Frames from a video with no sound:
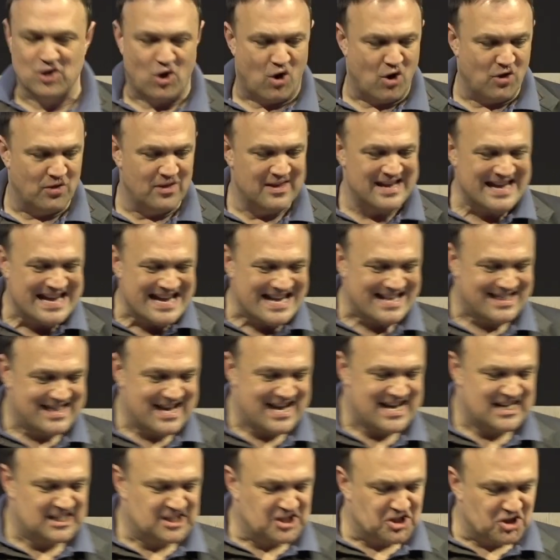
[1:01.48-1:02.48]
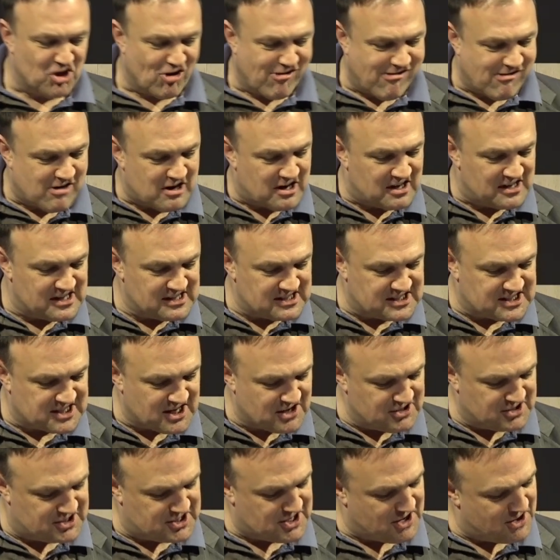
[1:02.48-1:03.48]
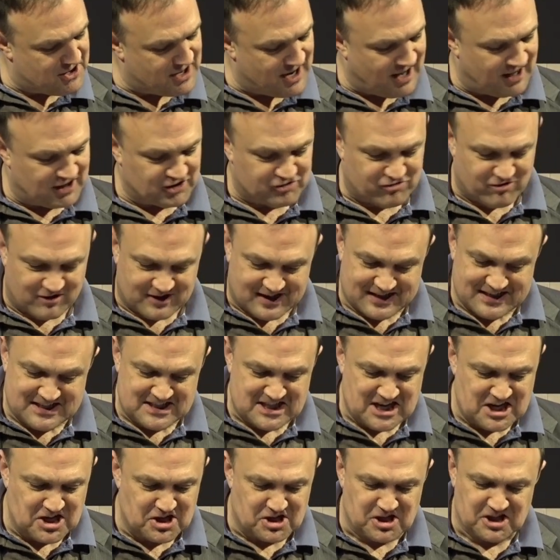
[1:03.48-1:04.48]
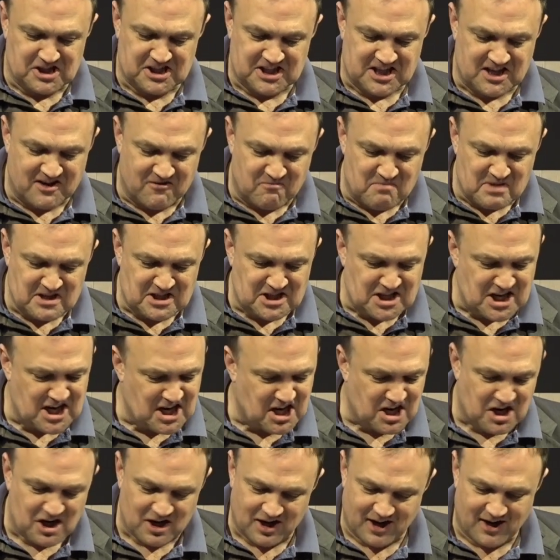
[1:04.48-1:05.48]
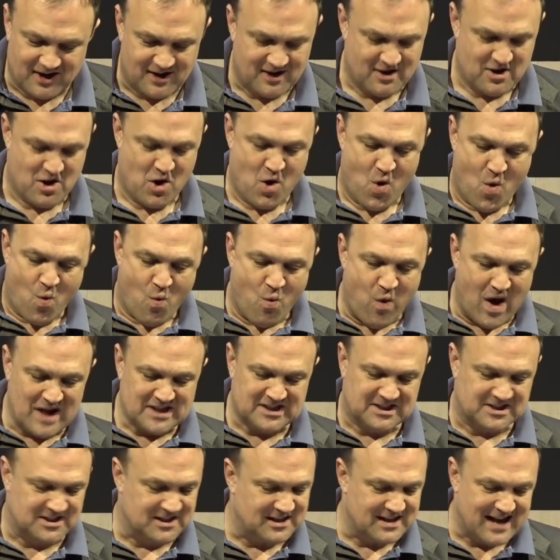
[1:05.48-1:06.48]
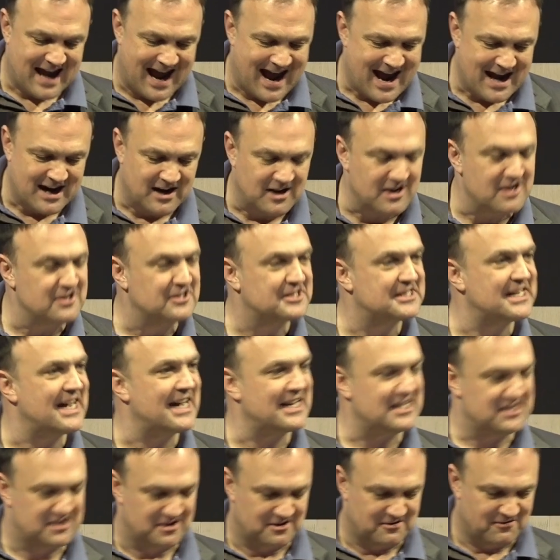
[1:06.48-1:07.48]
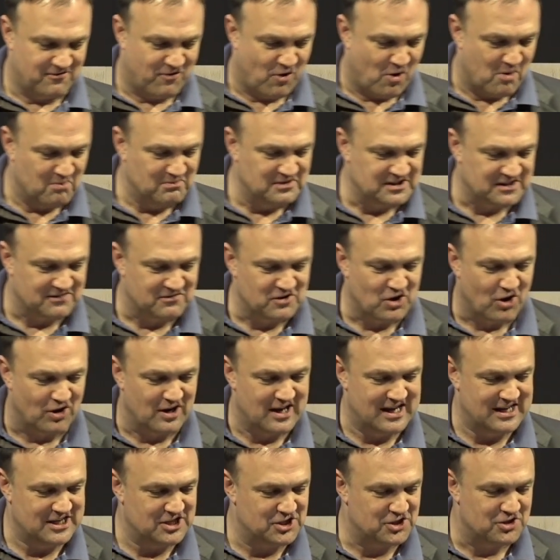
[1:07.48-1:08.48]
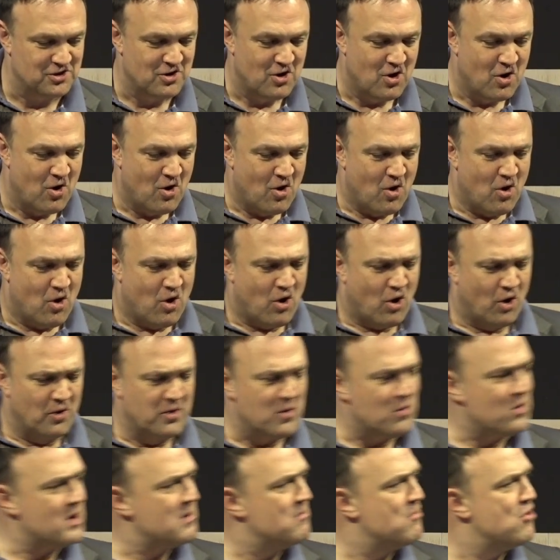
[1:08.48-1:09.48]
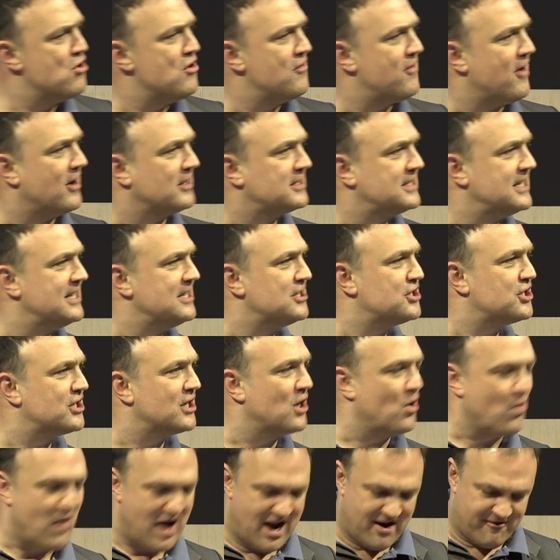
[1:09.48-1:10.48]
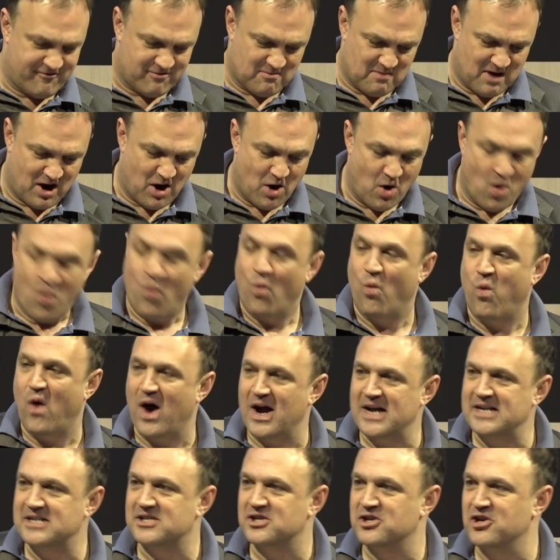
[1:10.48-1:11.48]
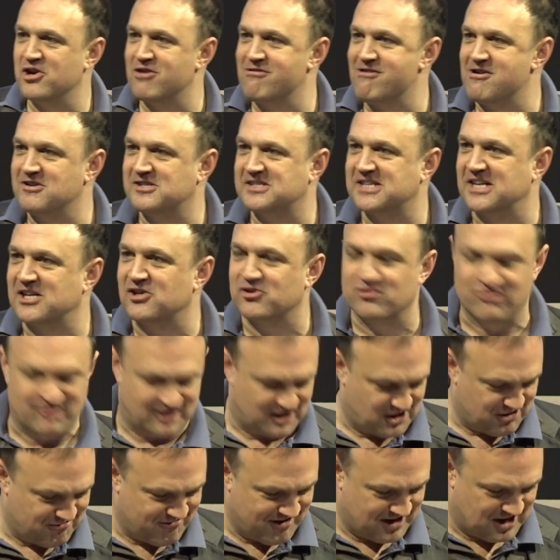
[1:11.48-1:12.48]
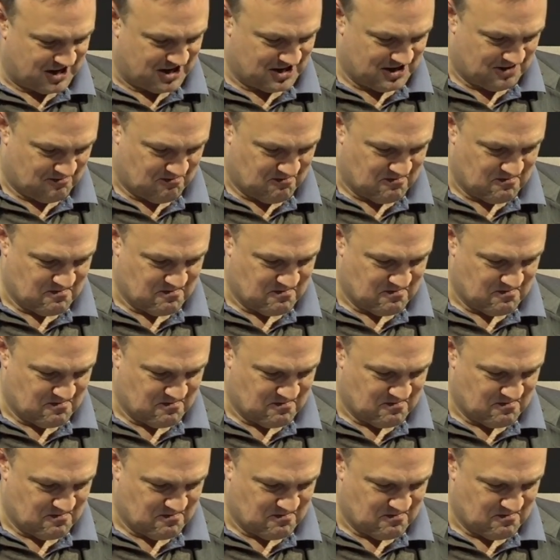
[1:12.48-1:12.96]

on the historical and socio-cultural contingency of particular Western Anglo-Saxon forms of knowledge, or that we move our teaching away from a white Eurocentric curriculum.